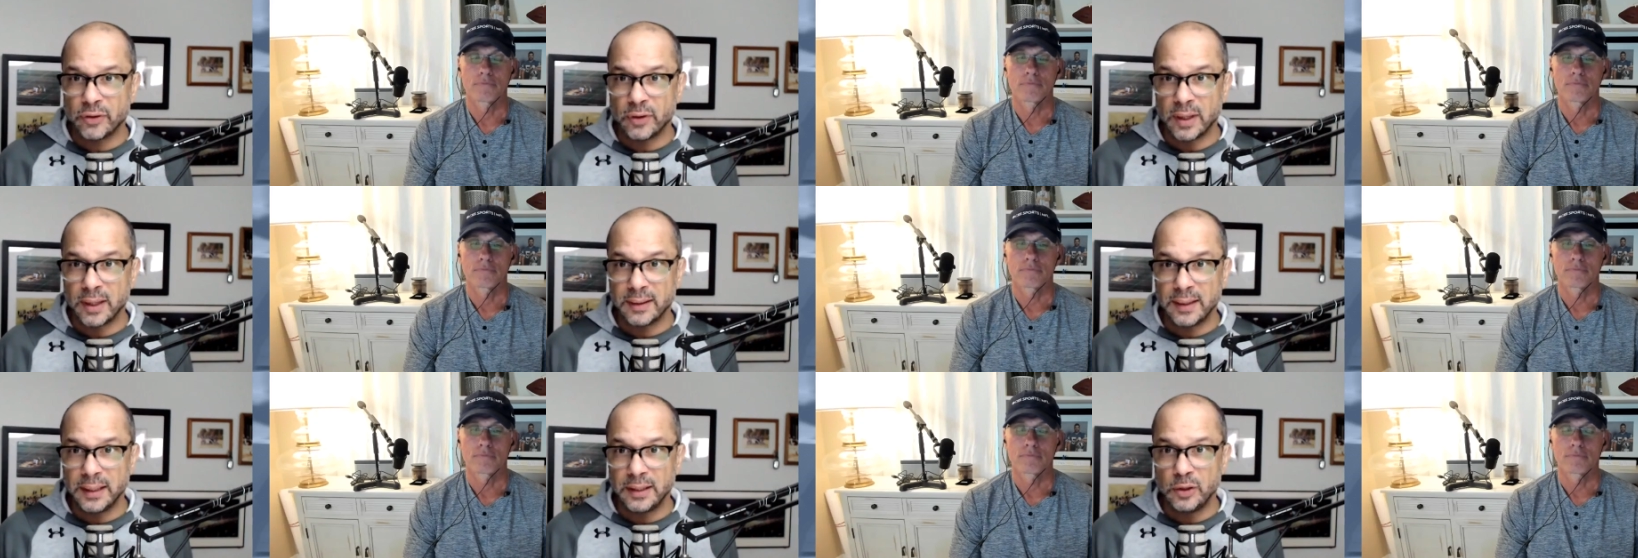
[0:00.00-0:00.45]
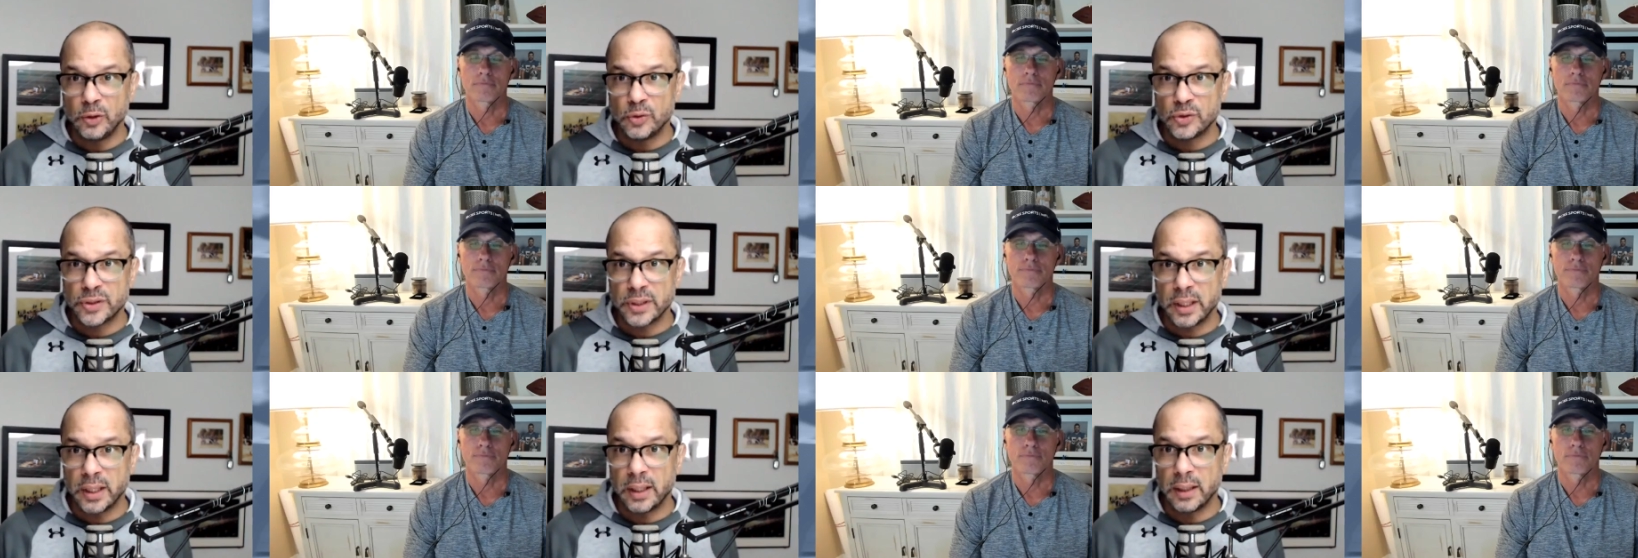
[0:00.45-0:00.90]
Speaker 1: And I think you
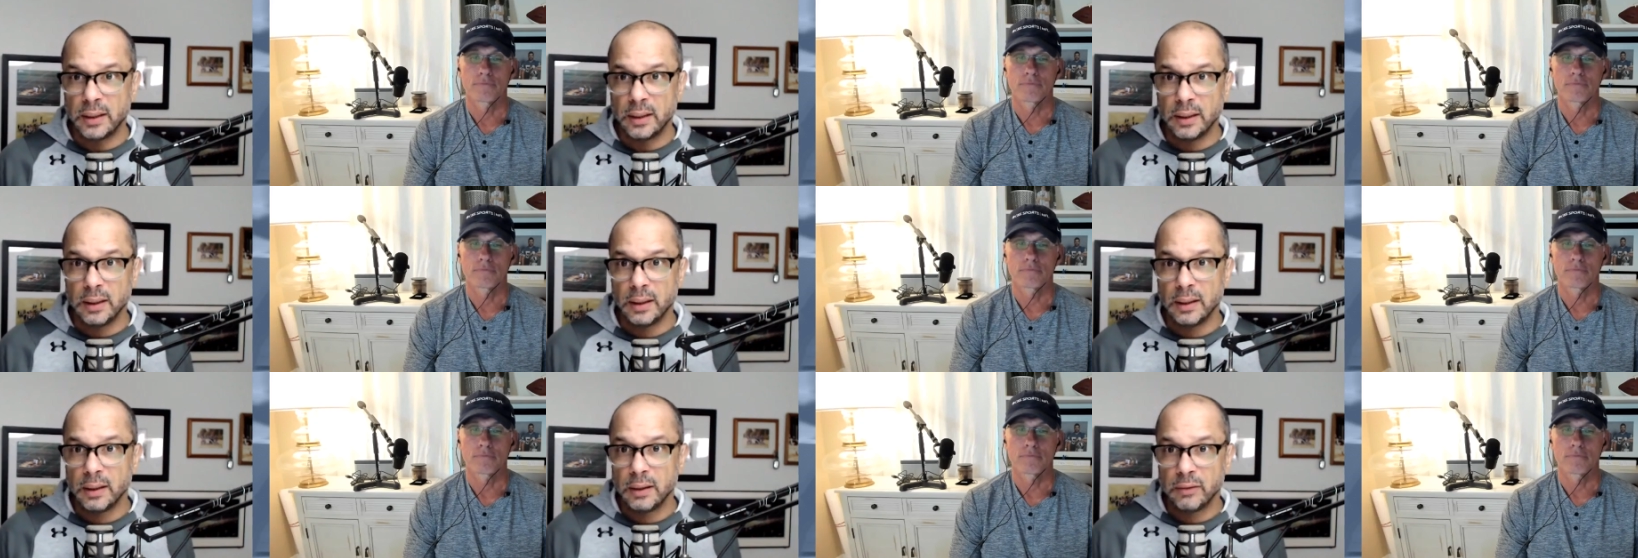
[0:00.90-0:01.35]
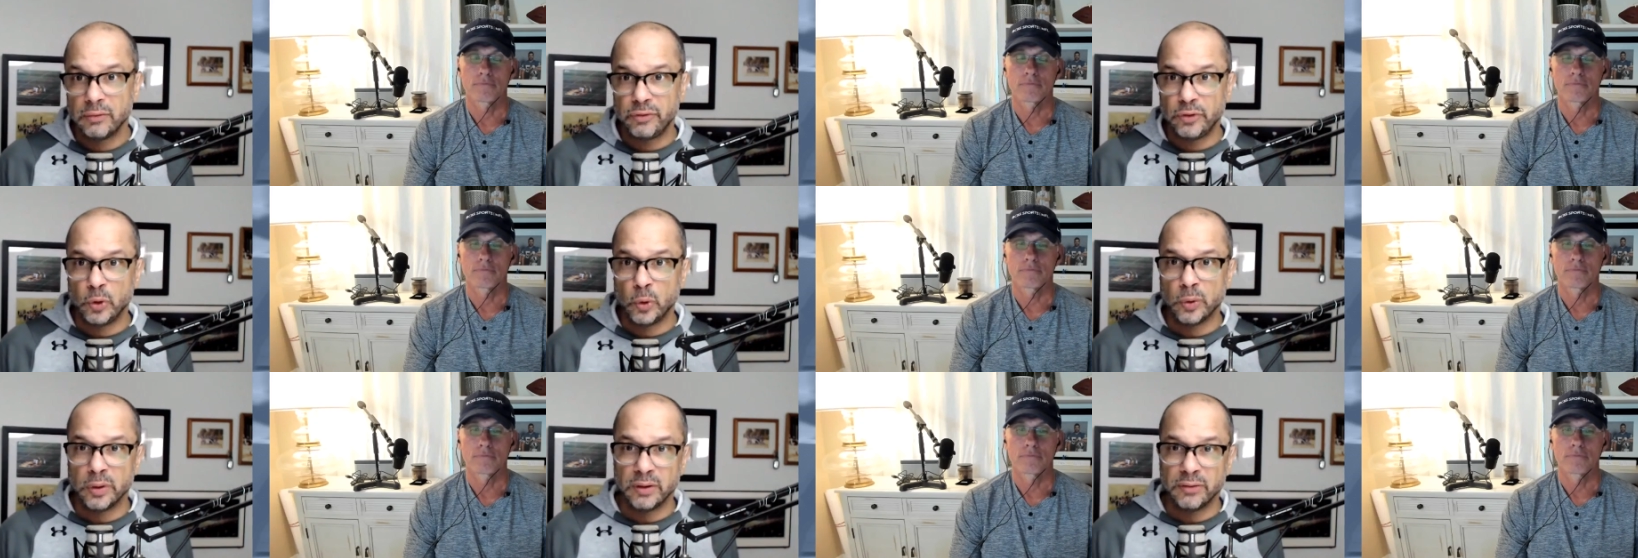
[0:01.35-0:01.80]
said
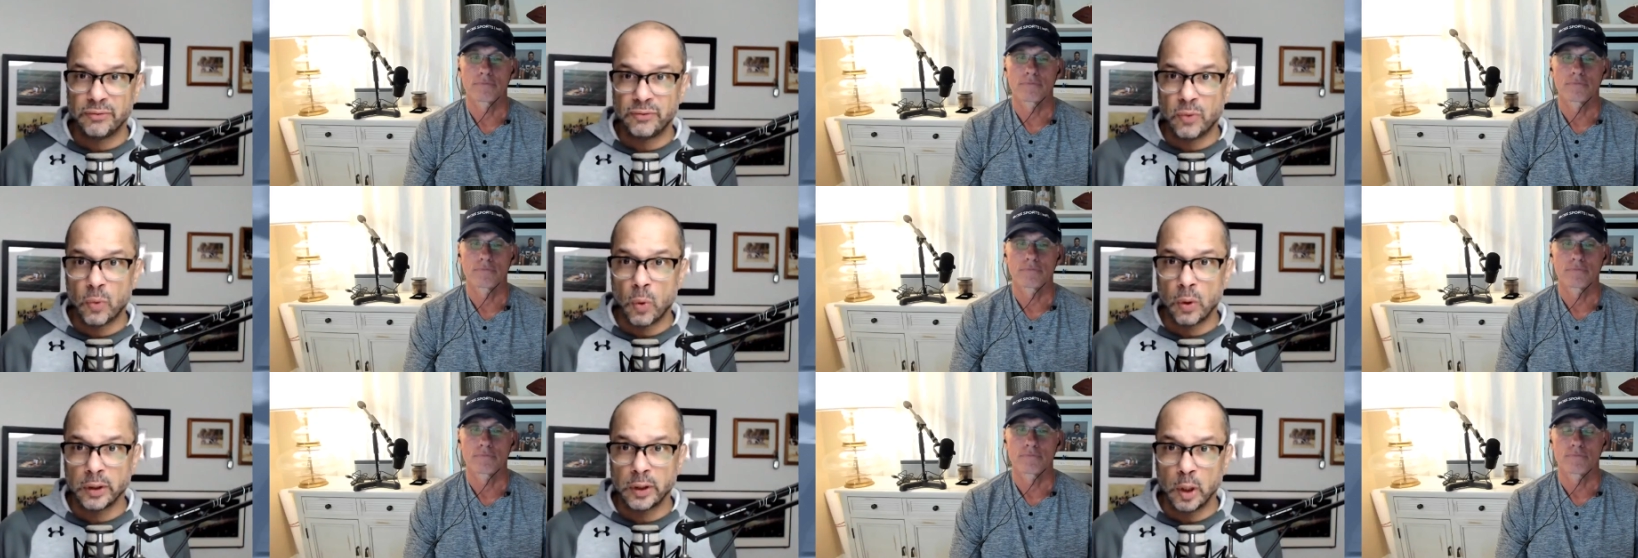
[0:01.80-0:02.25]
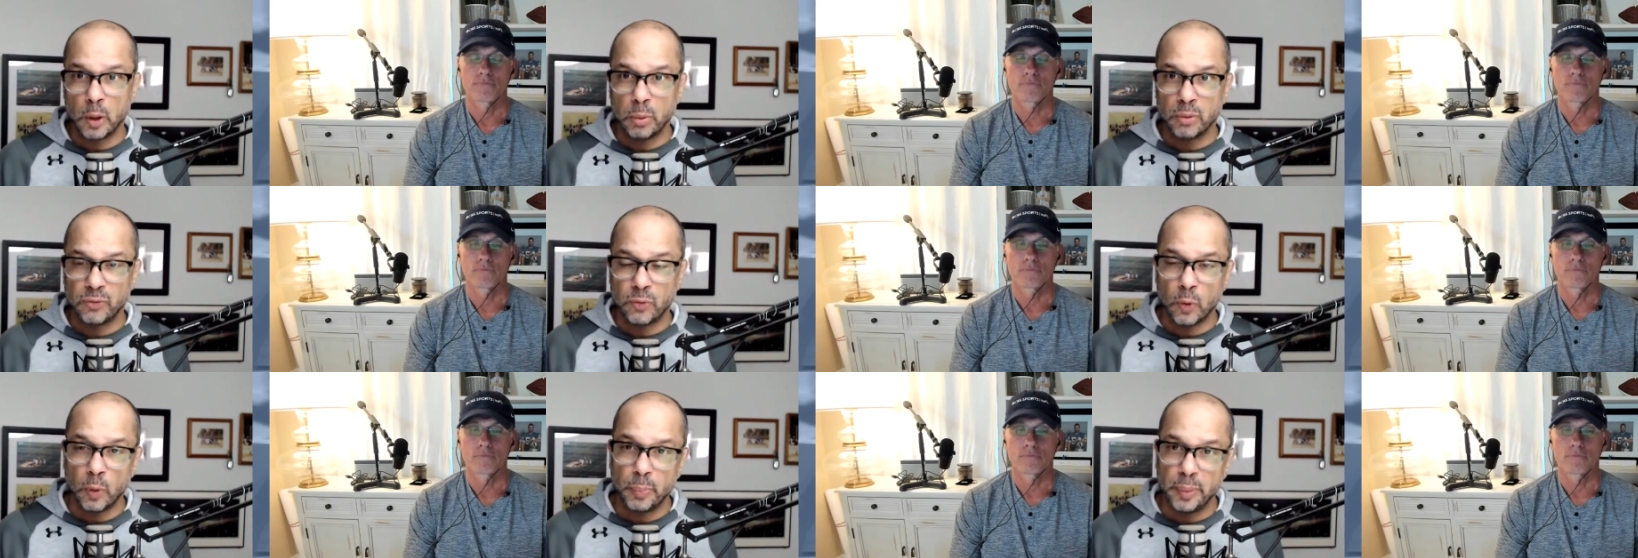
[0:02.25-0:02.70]
fewer than 4 go
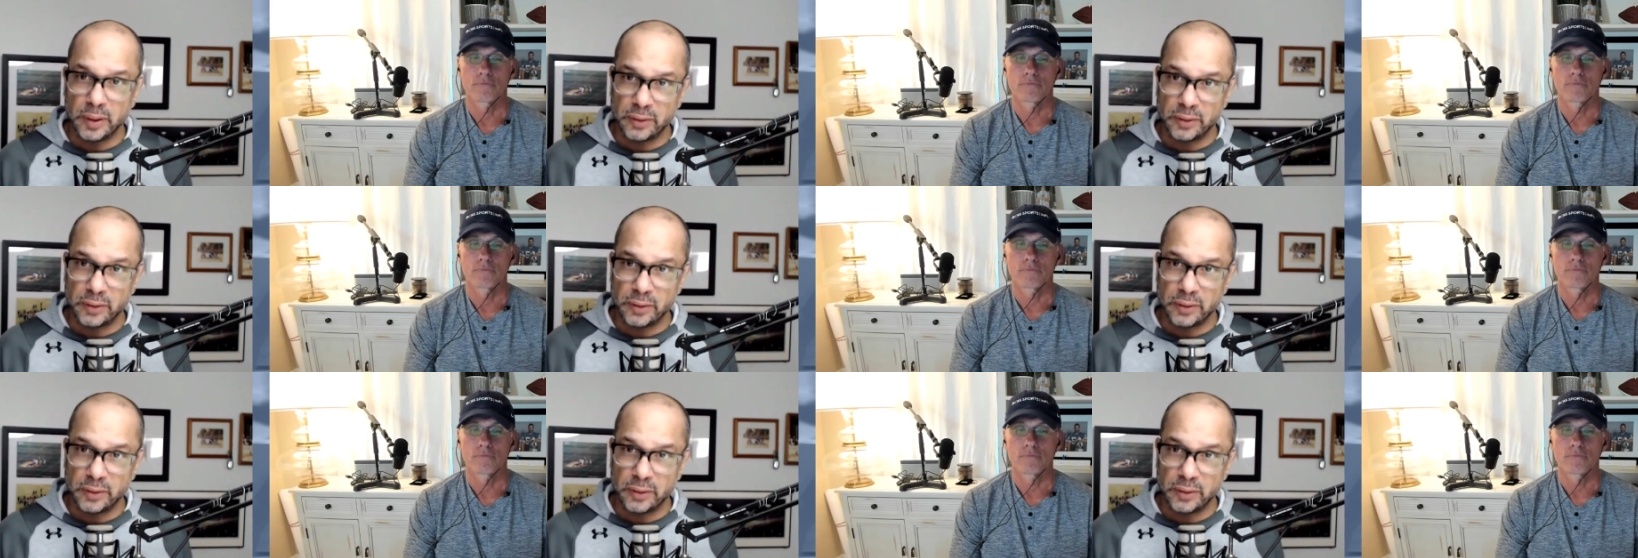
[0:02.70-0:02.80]
before pick